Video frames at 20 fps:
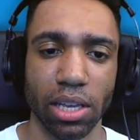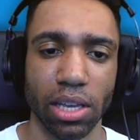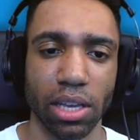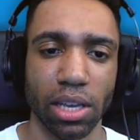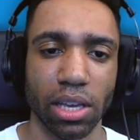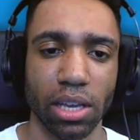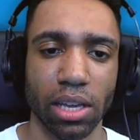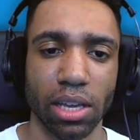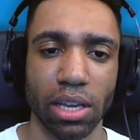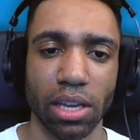
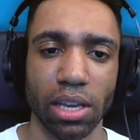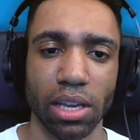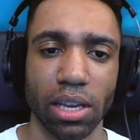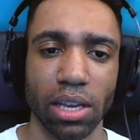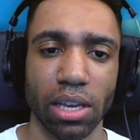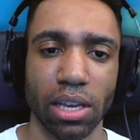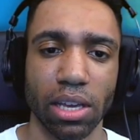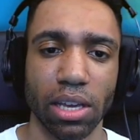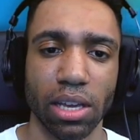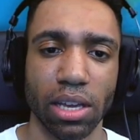
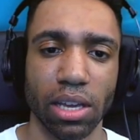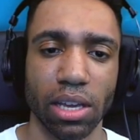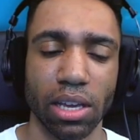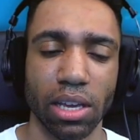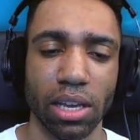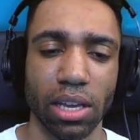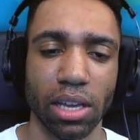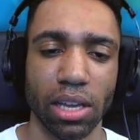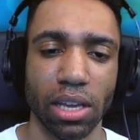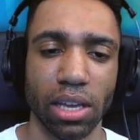
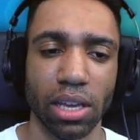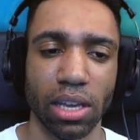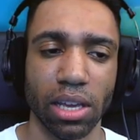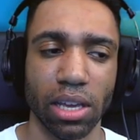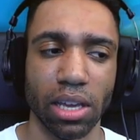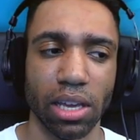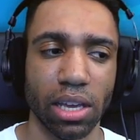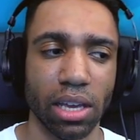(no one is talking)